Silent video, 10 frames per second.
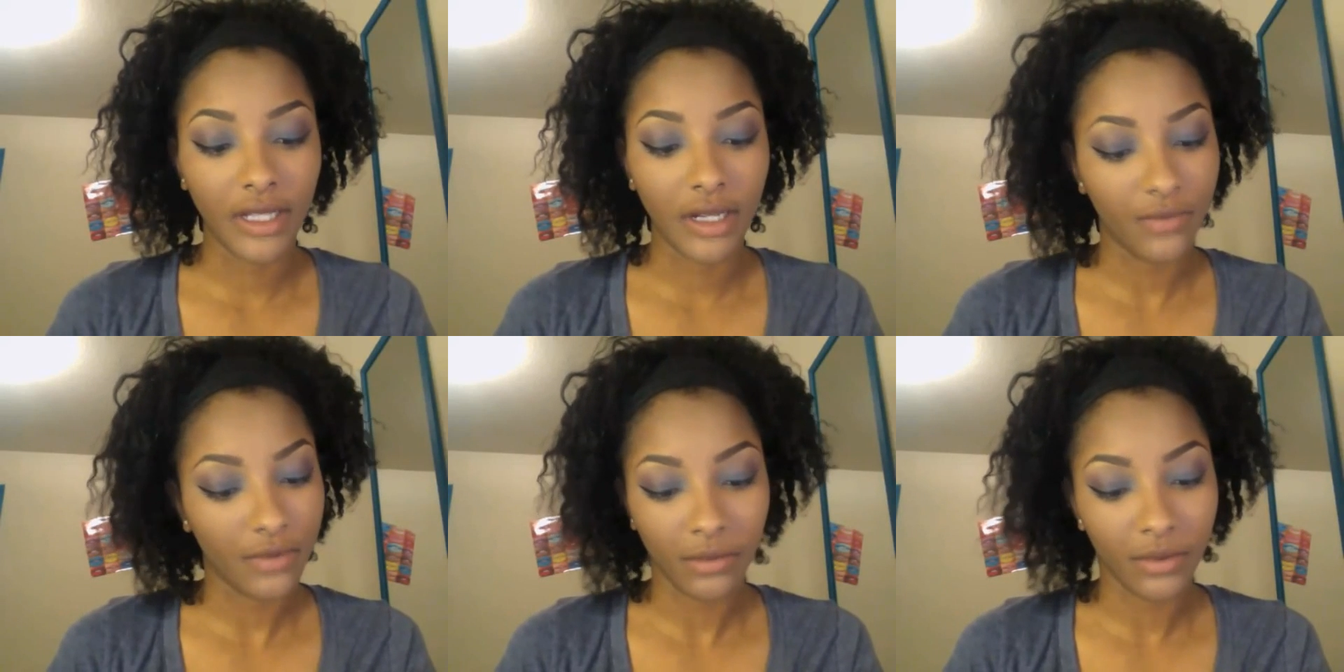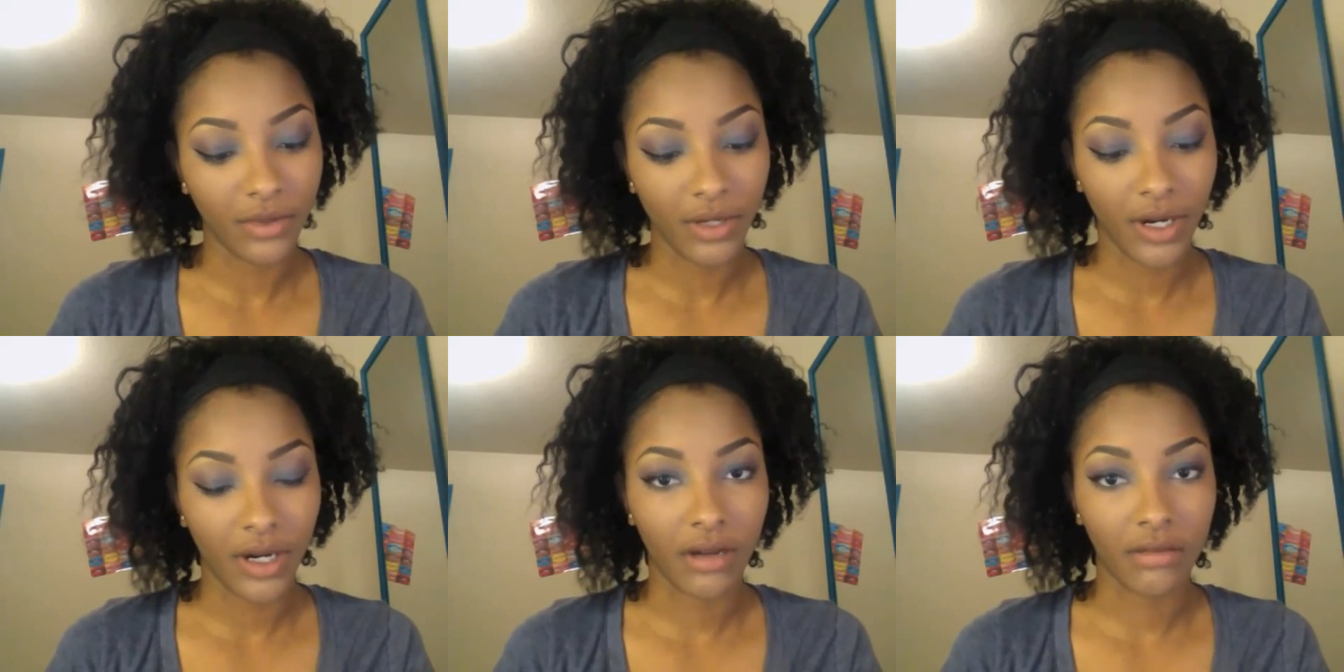then it won't pull your
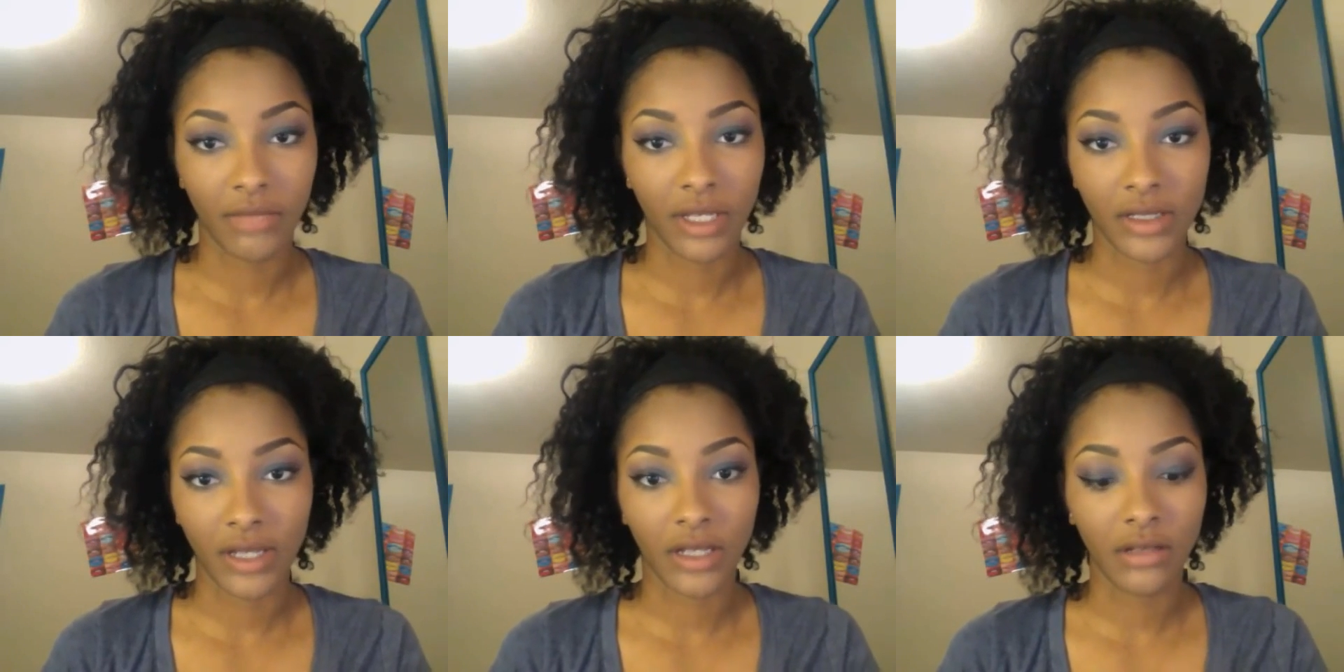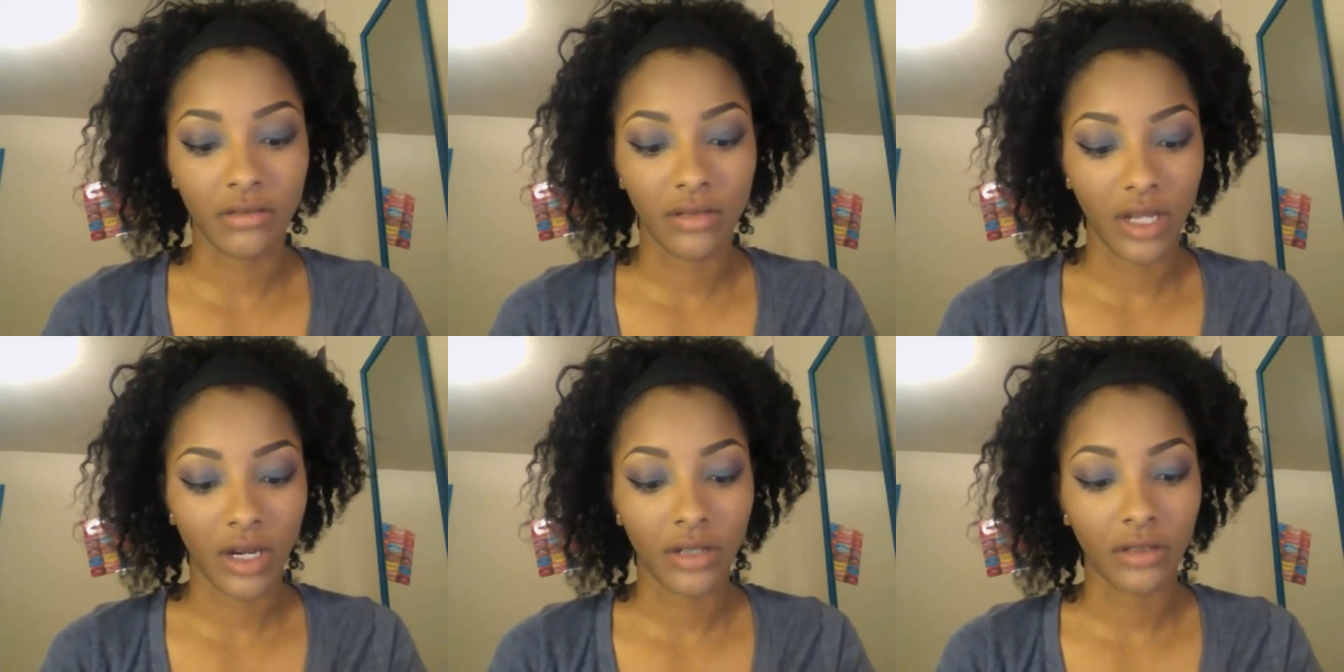hair out, because I use
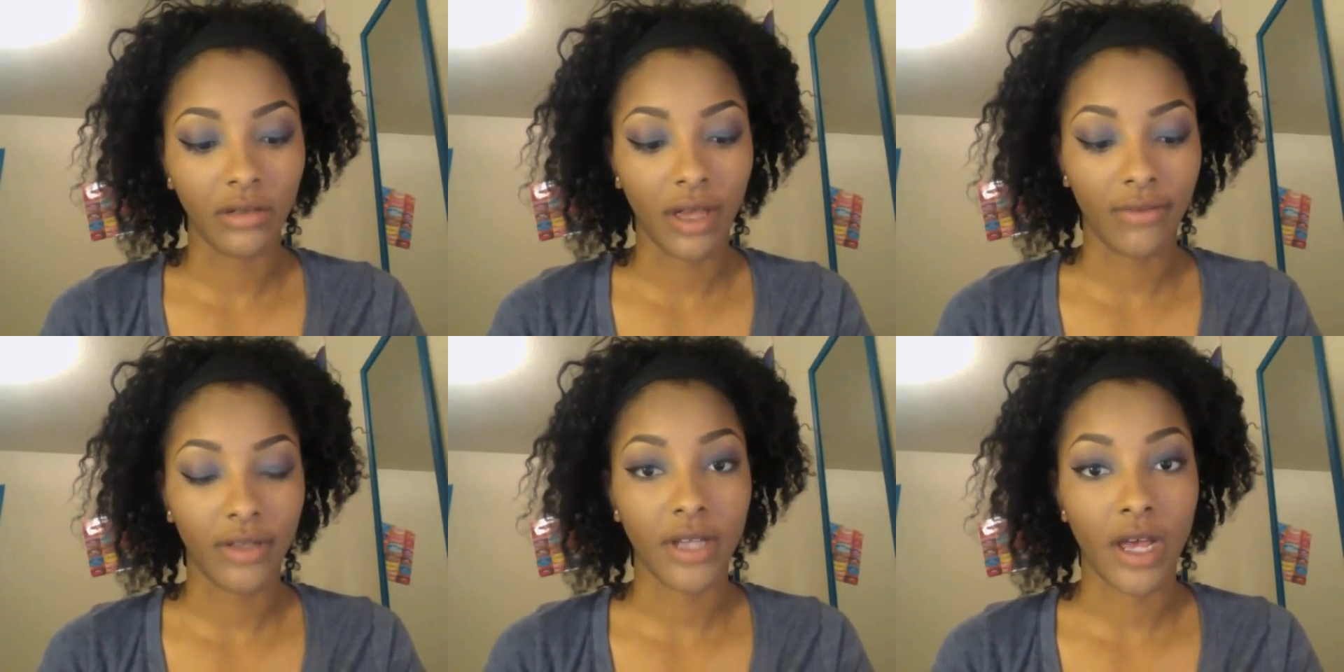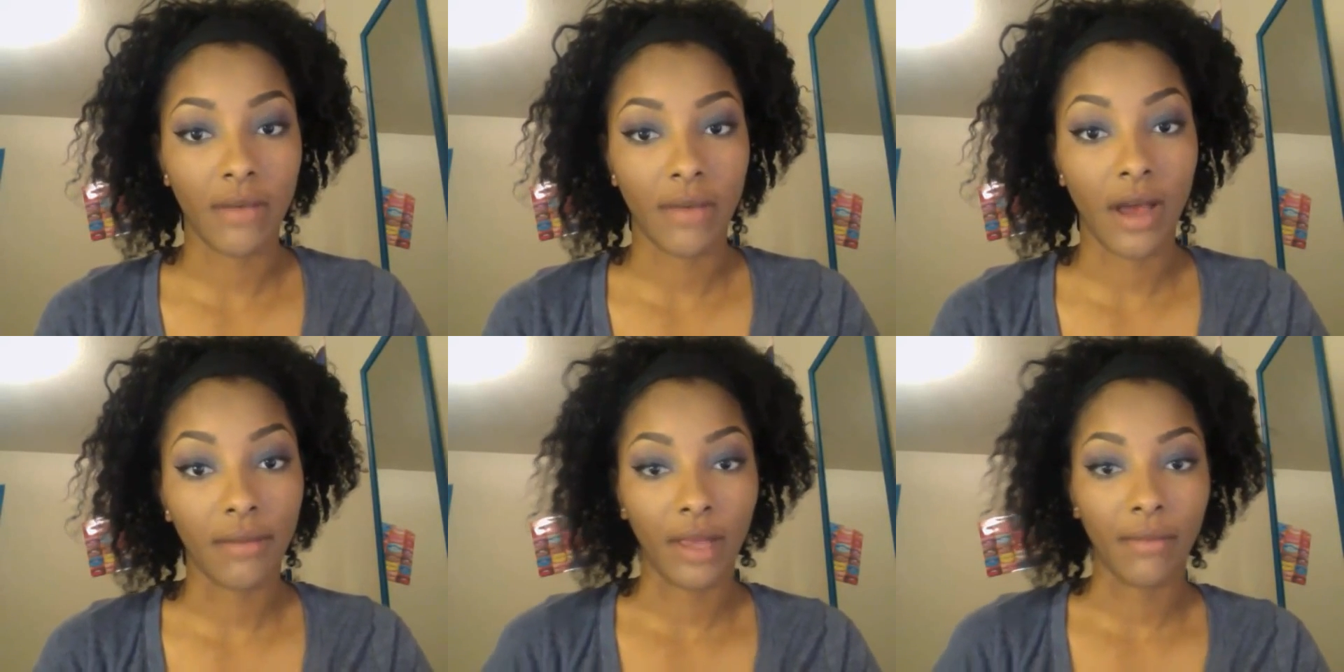hair glue every time
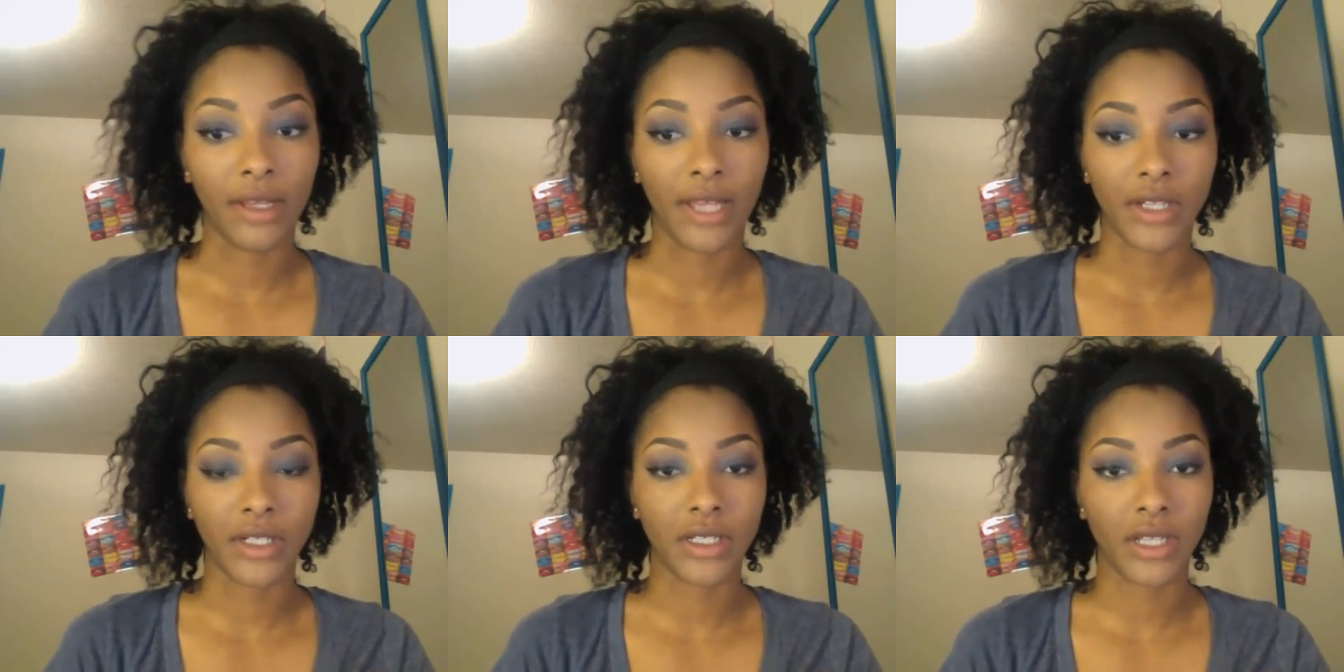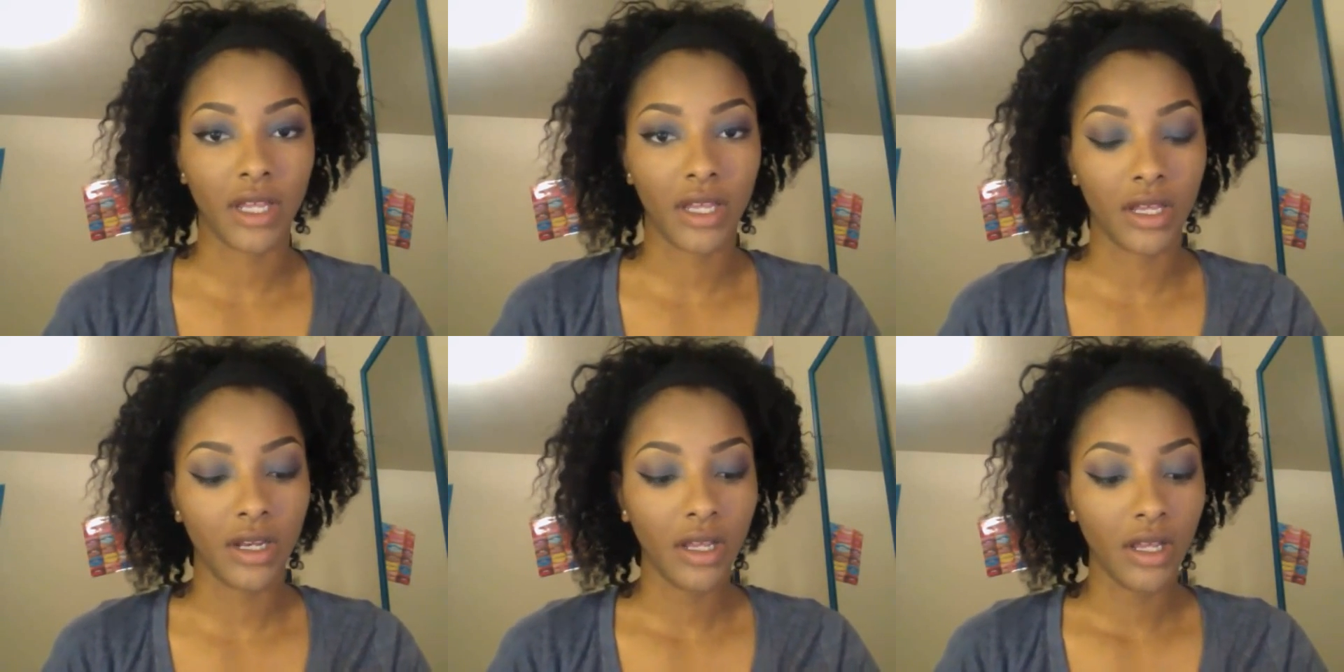I apply my lashes,
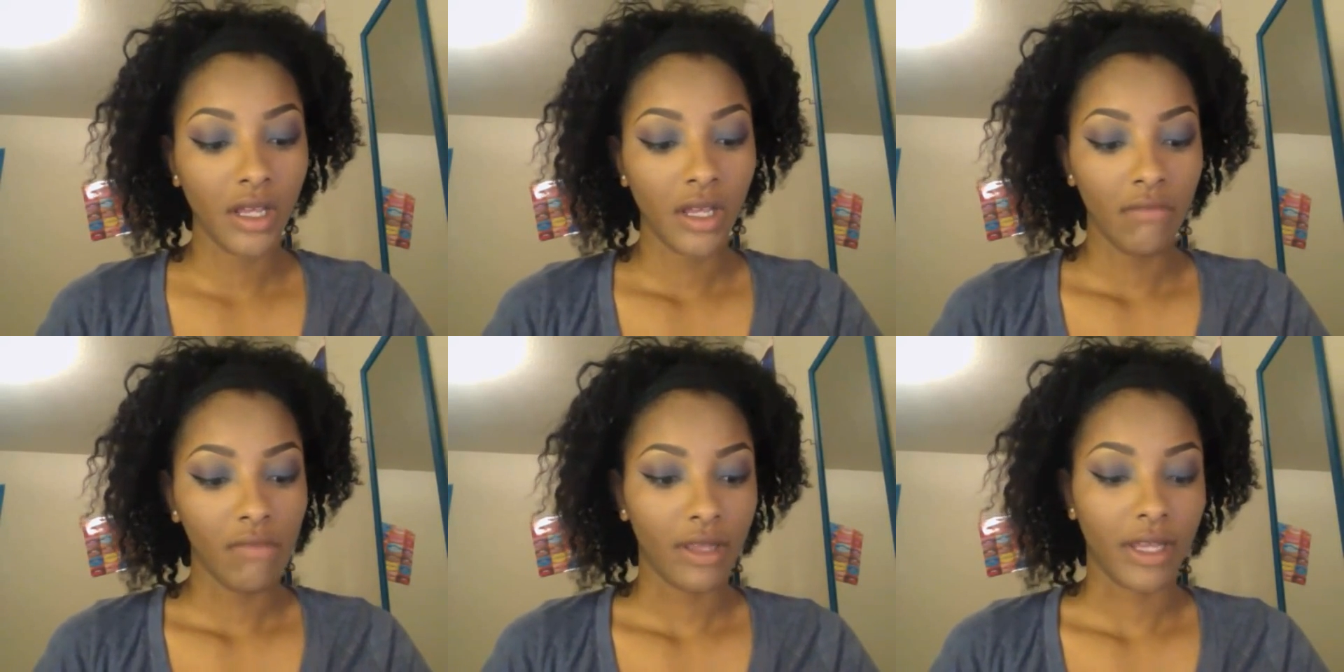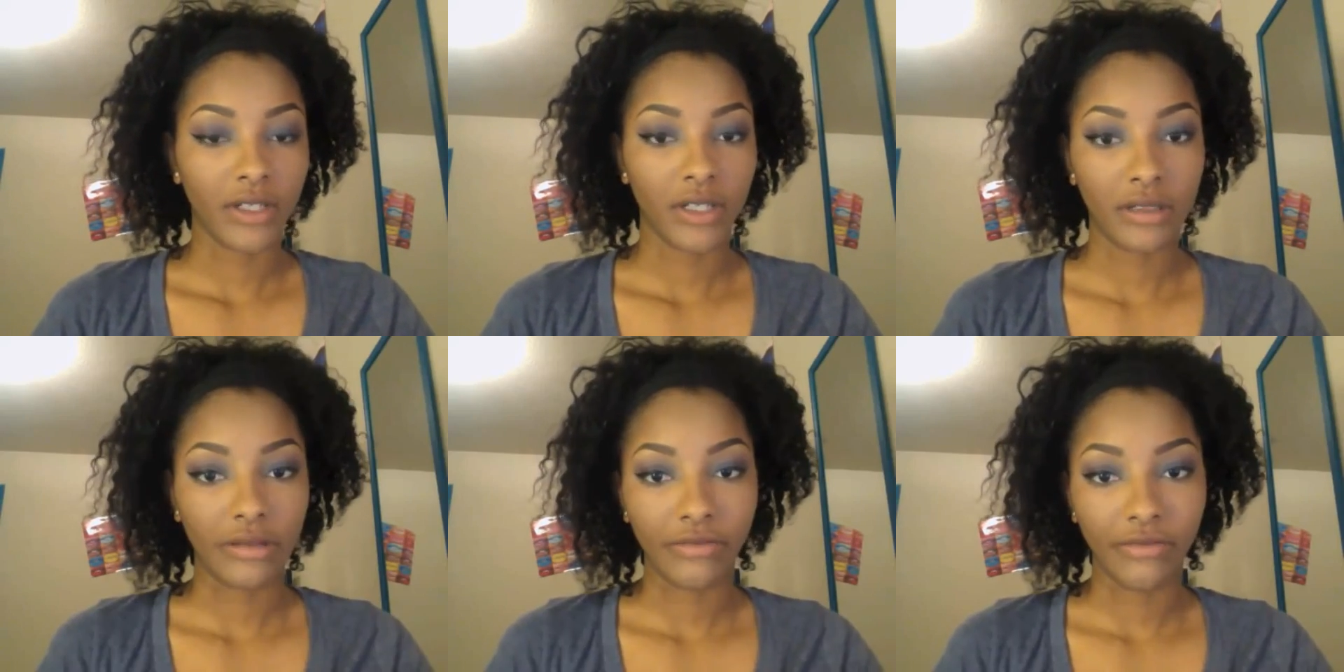and my
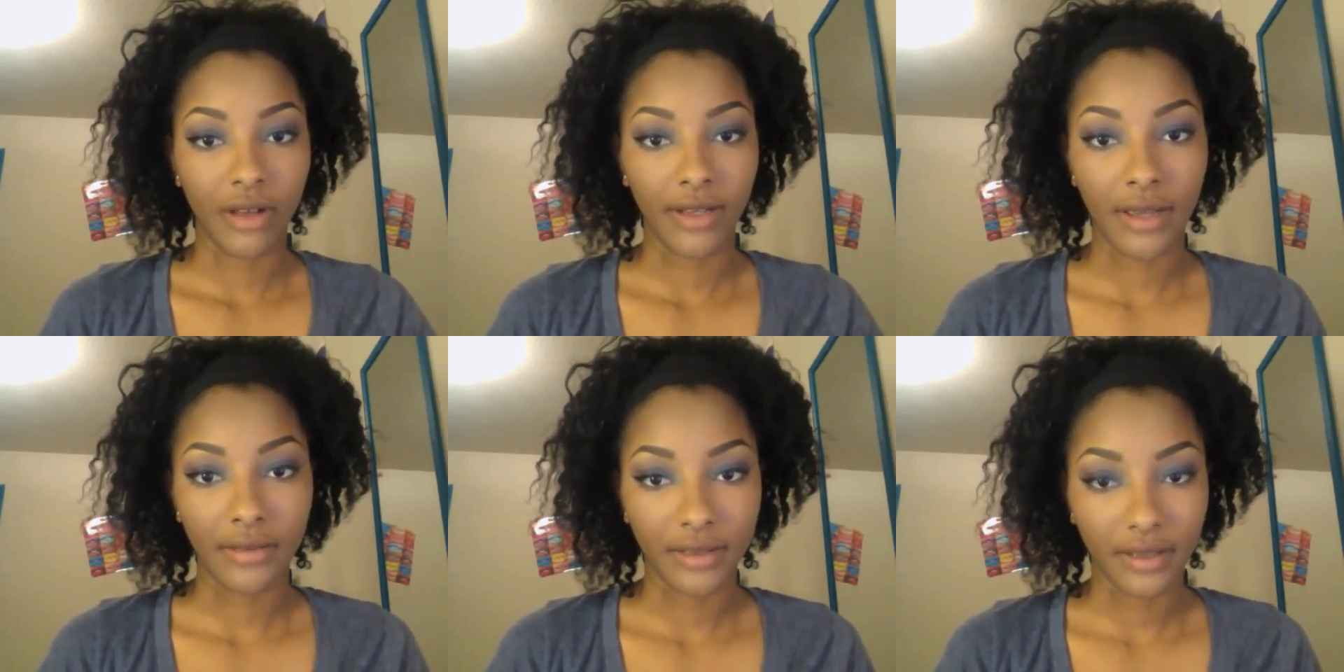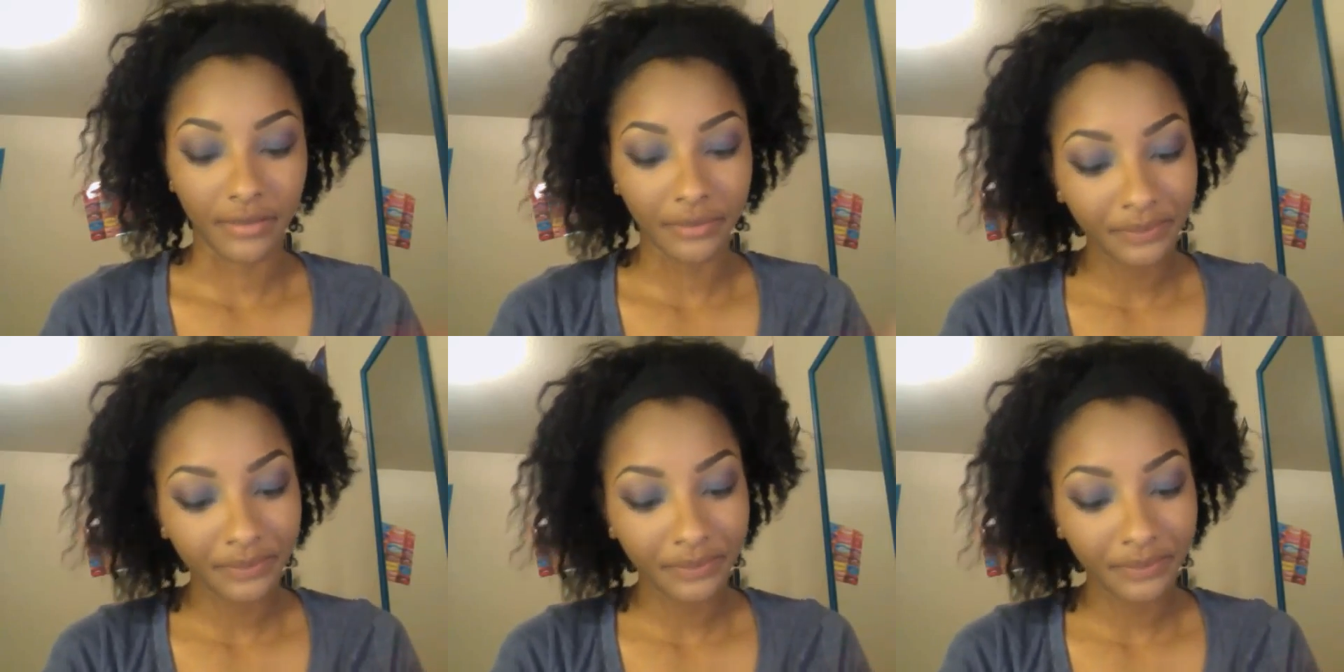lashes don't fall out. So